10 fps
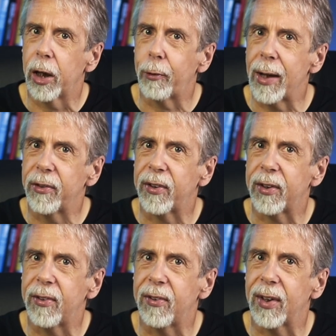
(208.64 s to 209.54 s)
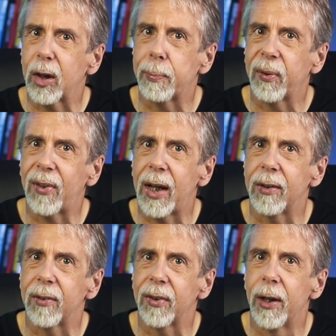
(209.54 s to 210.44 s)
around 66%.
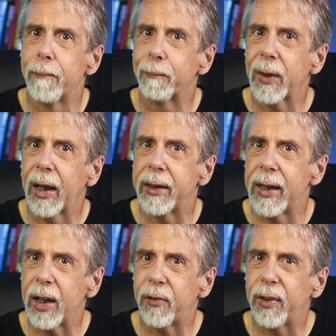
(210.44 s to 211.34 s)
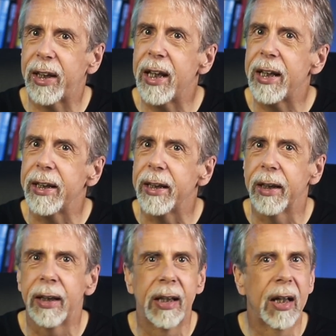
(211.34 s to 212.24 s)
And that's the key.
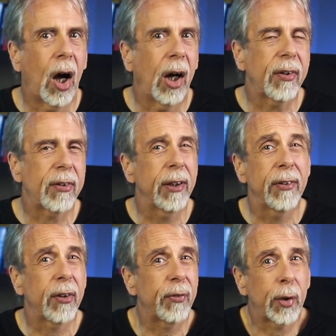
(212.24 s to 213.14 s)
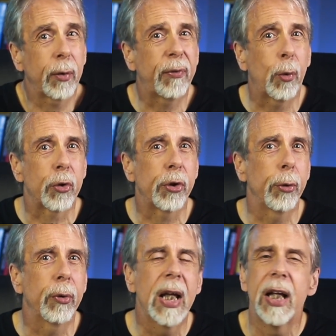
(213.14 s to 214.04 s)
Iceland has the good
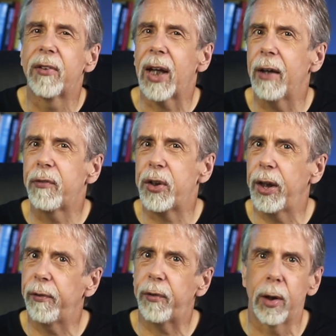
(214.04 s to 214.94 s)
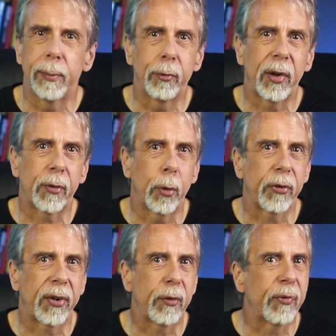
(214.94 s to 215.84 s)
fortune to have geothermal
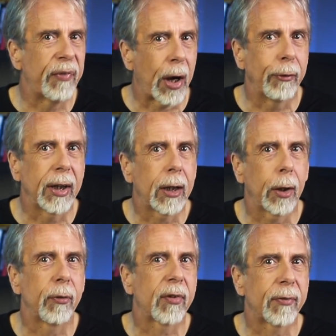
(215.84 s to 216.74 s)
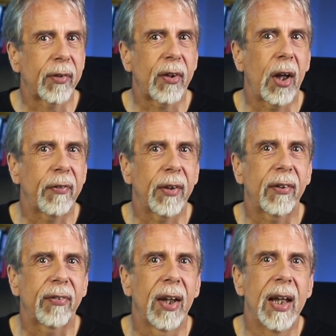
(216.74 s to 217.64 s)
resources very close to the
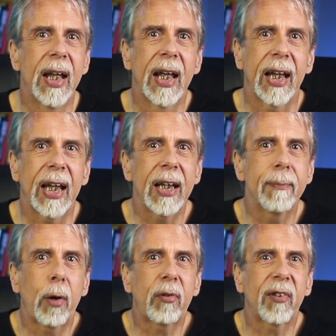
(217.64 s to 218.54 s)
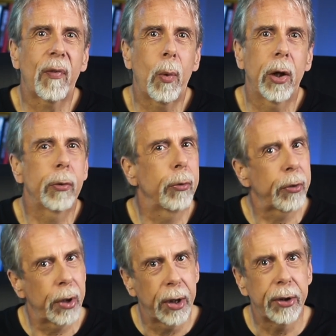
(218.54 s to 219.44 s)
surface. In most of the
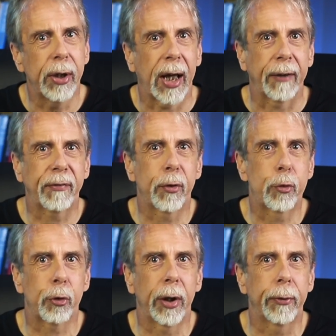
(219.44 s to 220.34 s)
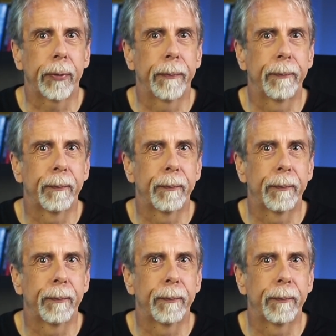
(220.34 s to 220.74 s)
world, you have to drill.